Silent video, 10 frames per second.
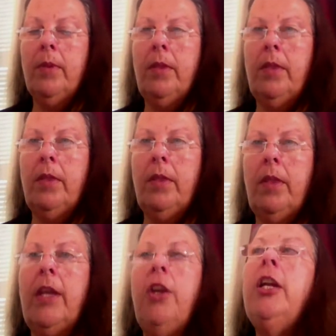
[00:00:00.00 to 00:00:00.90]
that
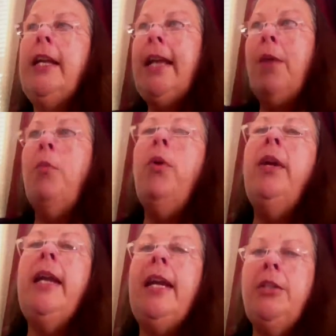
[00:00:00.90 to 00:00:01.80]
you're going to get more
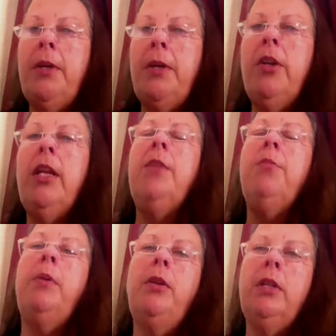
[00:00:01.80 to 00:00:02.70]
engagement and you're going to
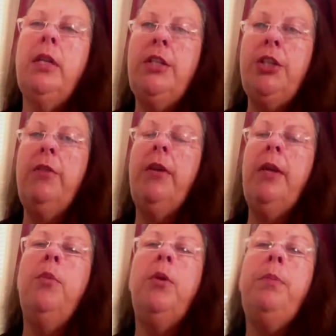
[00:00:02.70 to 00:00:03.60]
build and generate
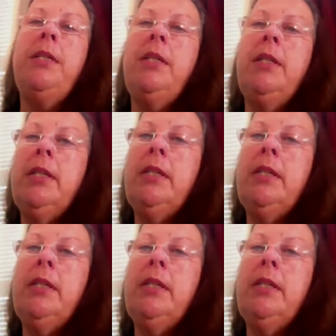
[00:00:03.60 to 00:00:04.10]
more business,